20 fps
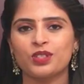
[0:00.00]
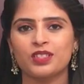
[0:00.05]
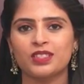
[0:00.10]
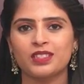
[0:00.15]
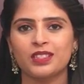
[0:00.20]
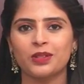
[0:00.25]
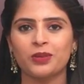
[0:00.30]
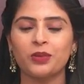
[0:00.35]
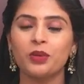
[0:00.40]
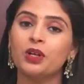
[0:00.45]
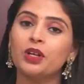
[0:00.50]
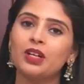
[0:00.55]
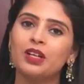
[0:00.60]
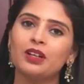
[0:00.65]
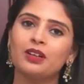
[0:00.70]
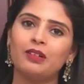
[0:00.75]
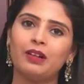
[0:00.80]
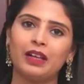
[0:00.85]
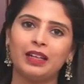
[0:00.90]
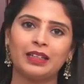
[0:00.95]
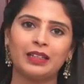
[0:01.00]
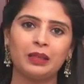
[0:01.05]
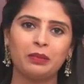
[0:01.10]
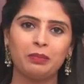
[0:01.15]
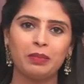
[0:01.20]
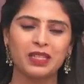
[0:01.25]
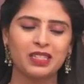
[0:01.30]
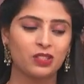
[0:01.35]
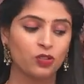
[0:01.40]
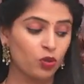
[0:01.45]
use chestaro
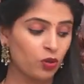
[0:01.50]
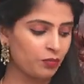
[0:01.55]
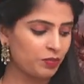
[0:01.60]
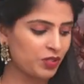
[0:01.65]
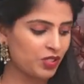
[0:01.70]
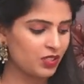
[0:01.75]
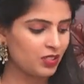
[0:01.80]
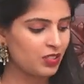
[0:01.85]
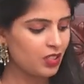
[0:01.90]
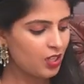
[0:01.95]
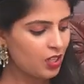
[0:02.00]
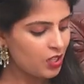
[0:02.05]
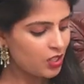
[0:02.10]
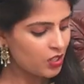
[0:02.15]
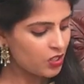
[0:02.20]
valaki best option.